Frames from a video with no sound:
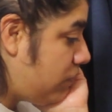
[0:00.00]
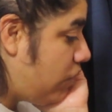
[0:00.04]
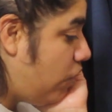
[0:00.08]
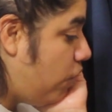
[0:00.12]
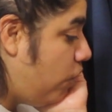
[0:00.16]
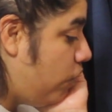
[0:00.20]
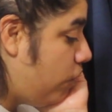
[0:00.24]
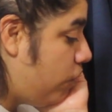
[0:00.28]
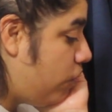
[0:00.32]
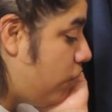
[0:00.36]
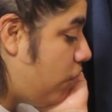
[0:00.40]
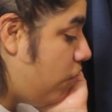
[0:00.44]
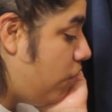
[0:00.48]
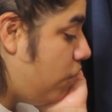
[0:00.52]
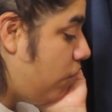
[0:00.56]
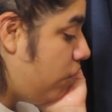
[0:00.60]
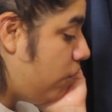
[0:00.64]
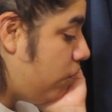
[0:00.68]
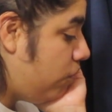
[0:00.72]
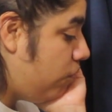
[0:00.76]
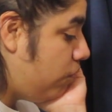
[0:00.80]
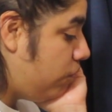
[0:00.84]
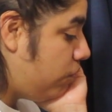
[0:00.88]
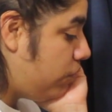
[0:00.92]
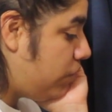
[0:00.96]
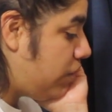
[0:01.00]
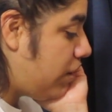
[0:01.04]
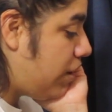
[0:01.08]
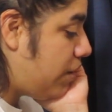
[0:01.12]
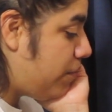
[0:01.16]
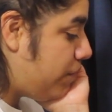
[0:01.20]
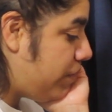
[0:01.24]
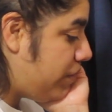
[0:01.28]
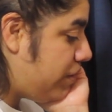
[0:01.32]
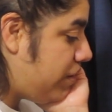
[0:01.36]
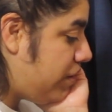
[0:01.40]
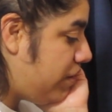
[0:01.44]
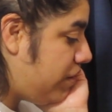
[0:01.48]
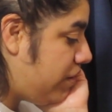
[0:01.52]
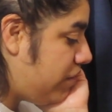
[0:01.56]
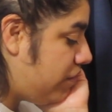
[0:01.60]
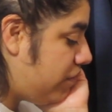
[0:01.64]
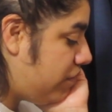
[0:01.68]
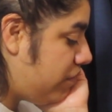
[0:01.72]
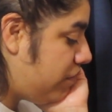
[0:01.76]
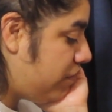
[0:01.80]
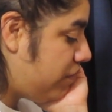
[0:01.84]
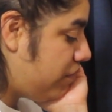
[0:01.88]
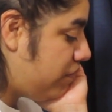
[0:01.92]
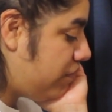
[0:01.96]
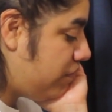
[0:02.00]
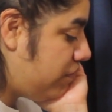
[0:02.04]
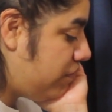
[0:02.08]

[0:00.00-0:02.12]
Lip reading: Hong Kong or Taiwanese.